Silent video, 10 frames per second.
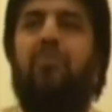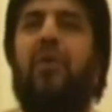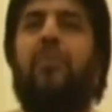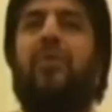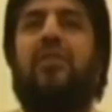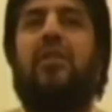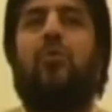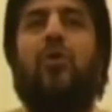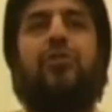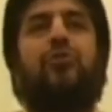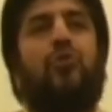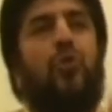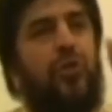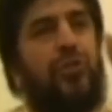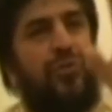purposely wanted to
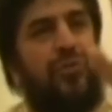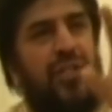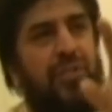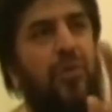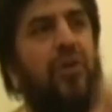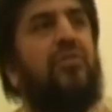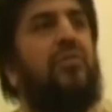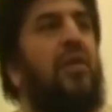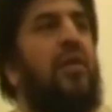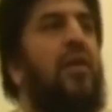quote you these books,